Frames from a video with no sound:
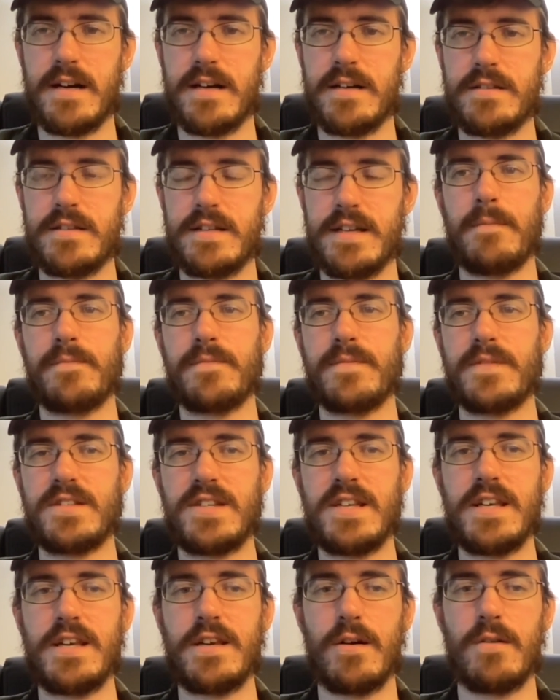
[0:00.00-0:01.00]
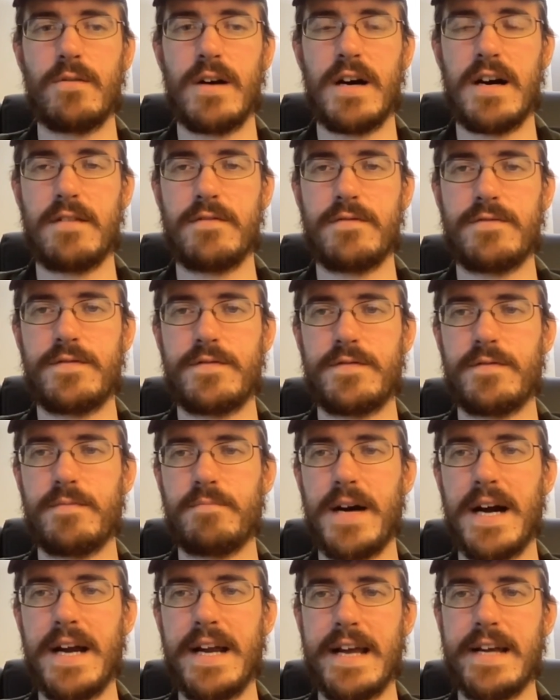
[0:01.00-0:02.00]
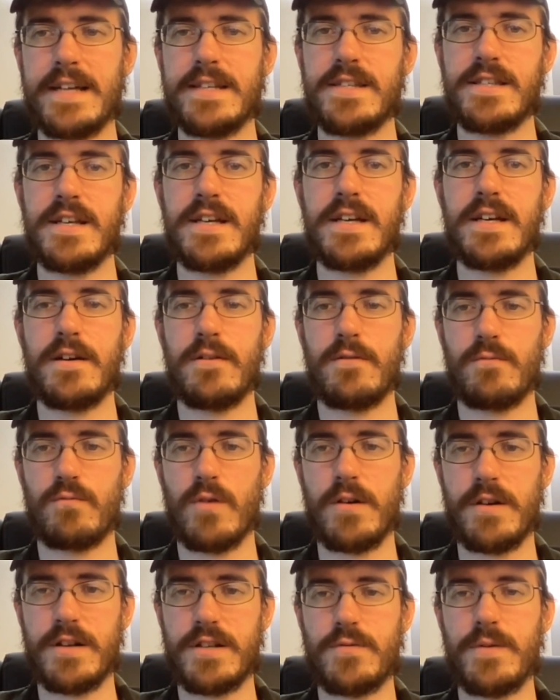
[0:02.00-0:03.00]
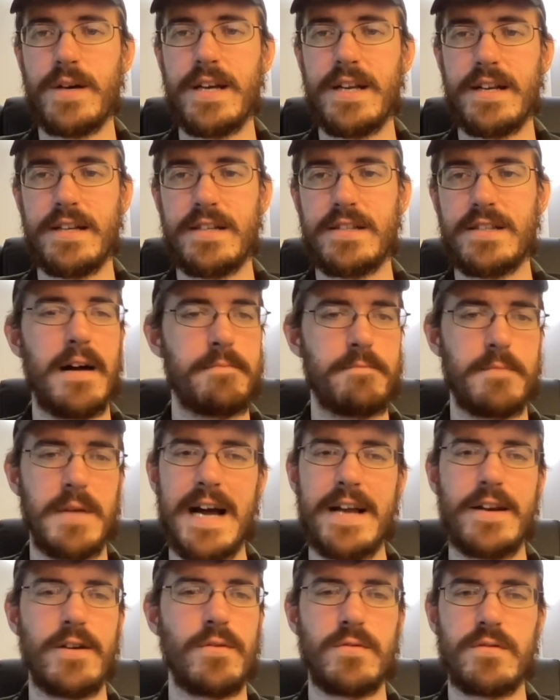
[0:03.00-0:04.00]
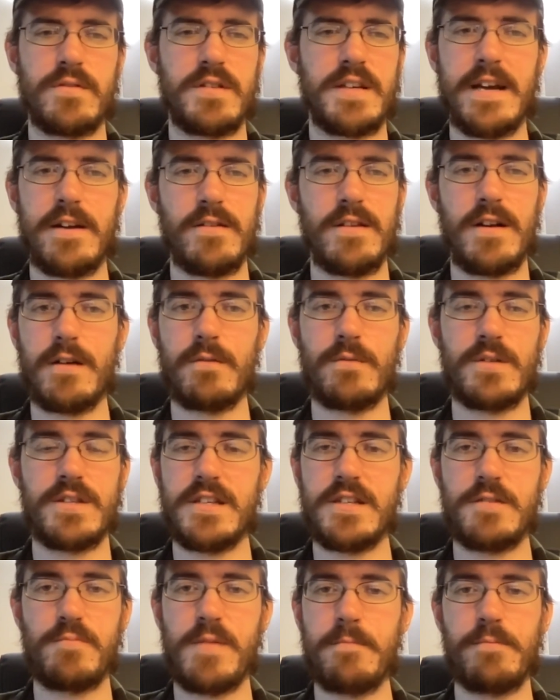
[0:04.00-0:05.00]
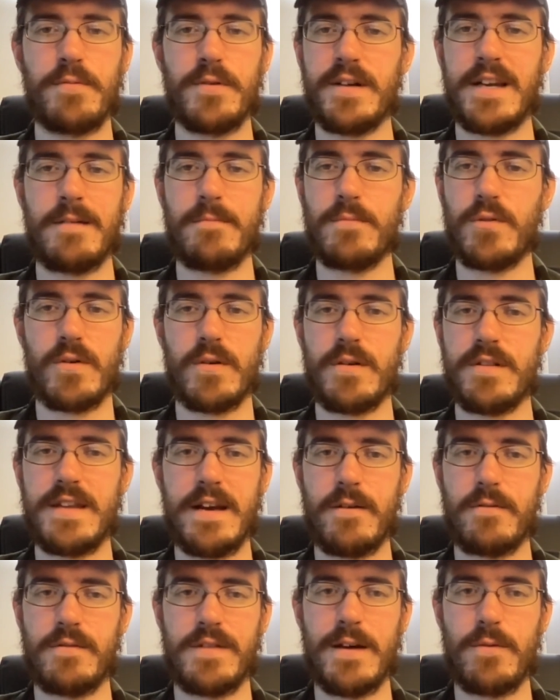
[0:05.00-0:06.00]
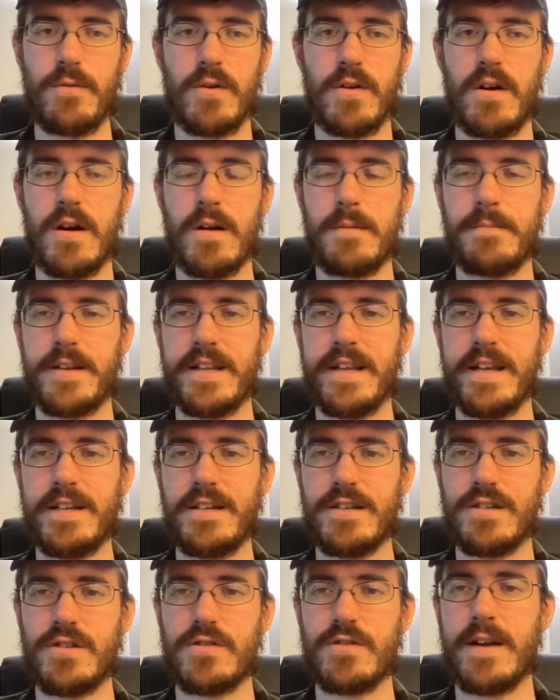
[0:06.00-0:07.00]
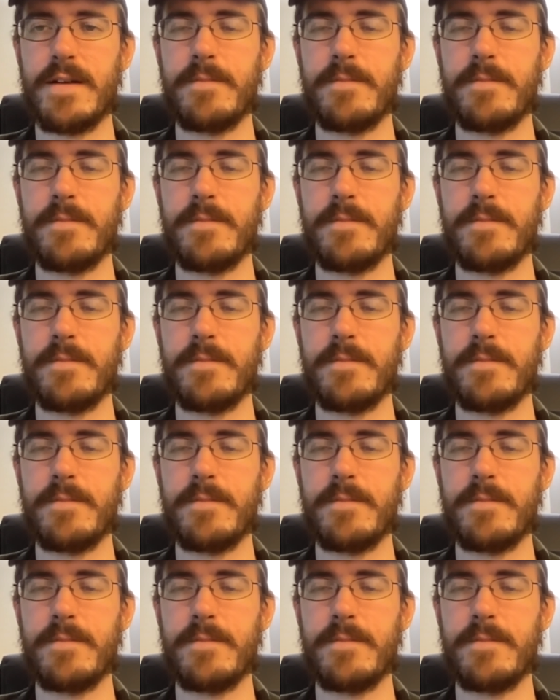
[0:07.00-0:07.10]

the CEO of Binance, wrote a tweet and he said, "I don't get along with these people anymore. They were harming the industry."